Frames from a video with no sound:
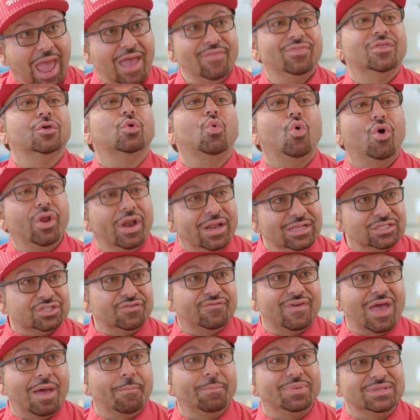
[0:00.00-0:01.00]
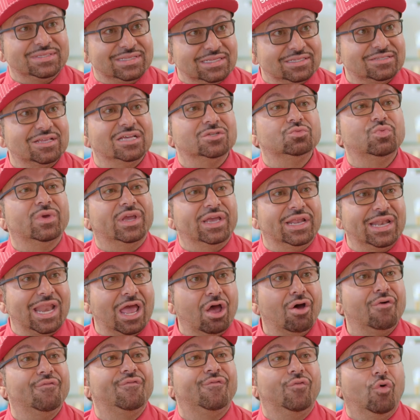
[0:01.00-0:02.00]
at the quantities of our business size, we can
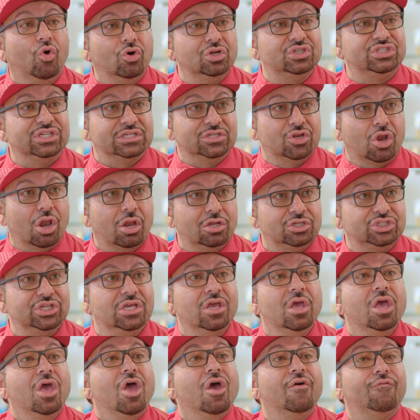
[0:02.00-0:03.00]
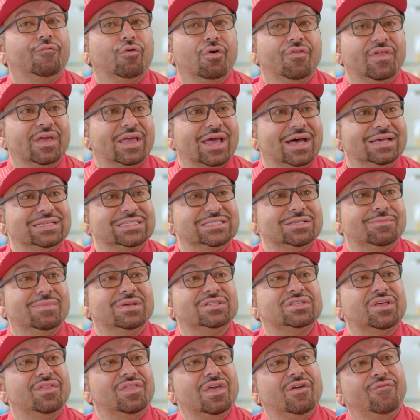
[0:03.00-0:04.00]
now afford technology for the customer.
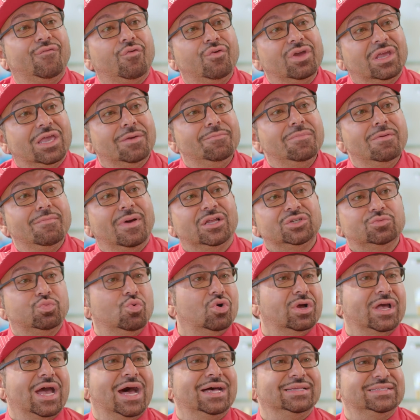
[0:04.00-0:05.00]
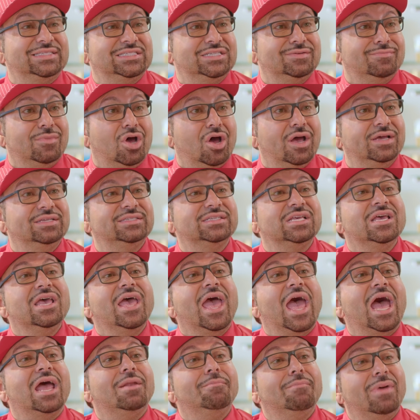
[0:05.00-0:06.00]
So therefore it can be much more customized
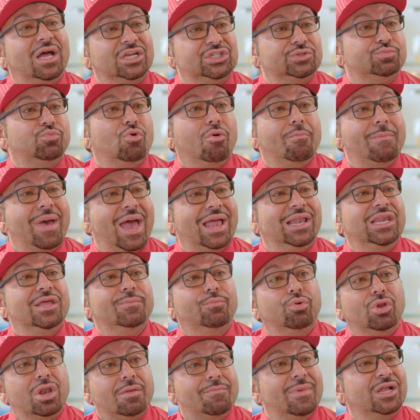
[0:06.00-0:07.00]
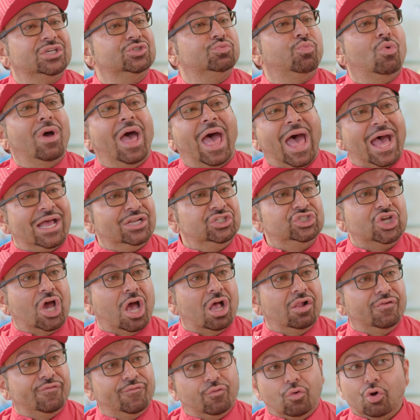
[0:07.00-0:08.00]
and much more malleable and much more
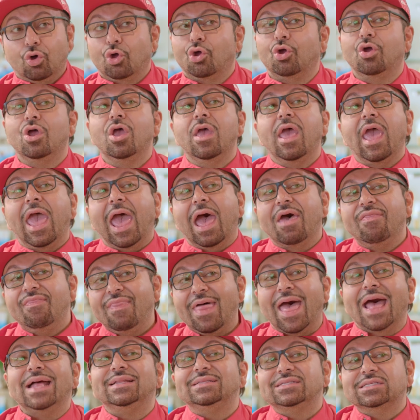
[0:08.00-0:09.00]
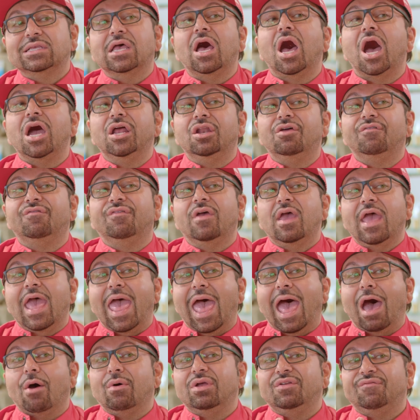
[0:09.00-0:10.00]
agile for her. And that's kind of
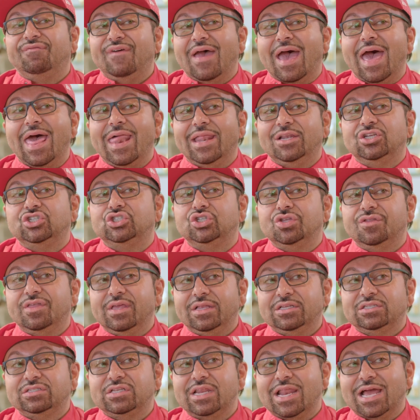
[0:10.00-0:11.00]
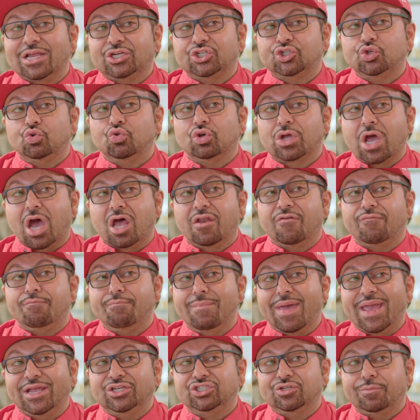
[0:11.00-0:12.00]
our advantage to the international kind of
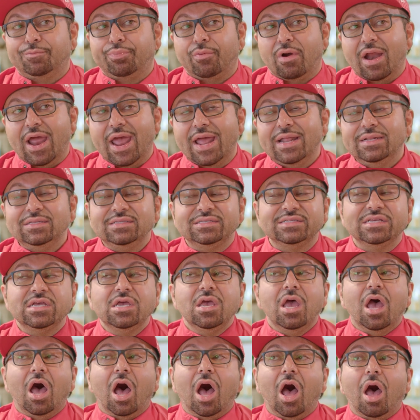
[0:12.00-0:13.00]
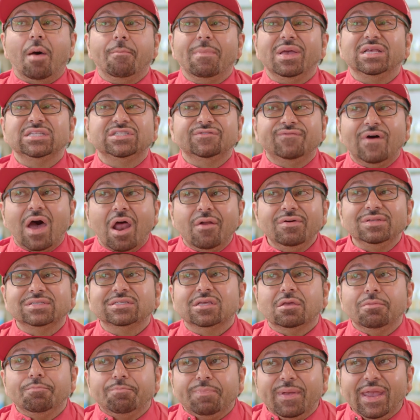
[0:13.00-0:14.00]
major brands. As far as
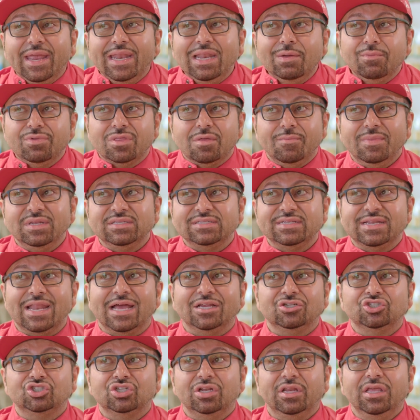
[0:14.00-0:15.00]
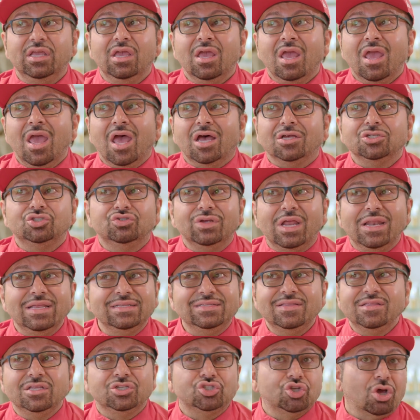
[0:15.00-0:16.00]
competing with them internationally, Australia's
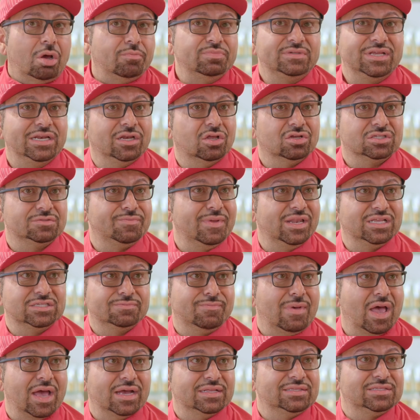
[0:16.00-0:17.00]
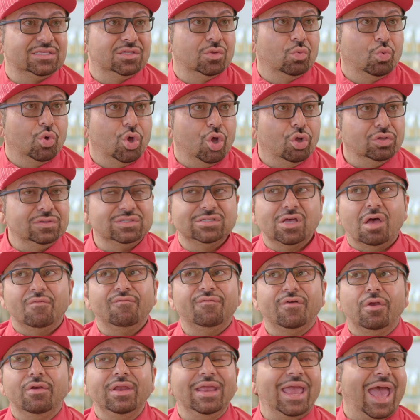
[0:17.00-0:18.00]
in the top 10 cosmetics markets in the world, so I'm
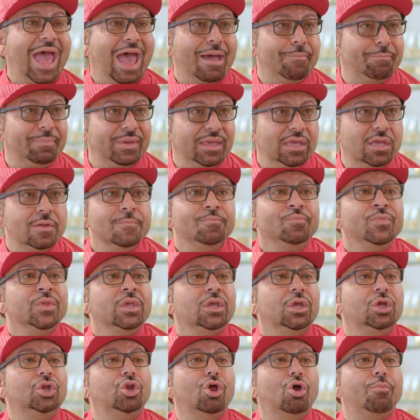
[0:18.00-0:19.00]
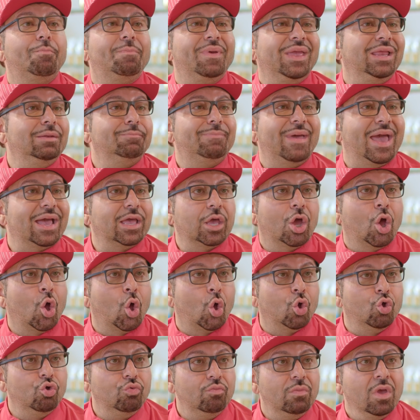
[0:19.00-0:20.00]
very happy, being back
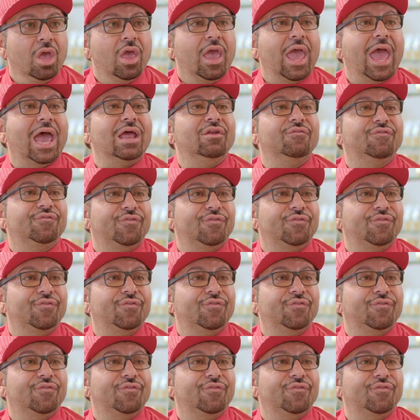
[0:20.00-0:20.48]
home and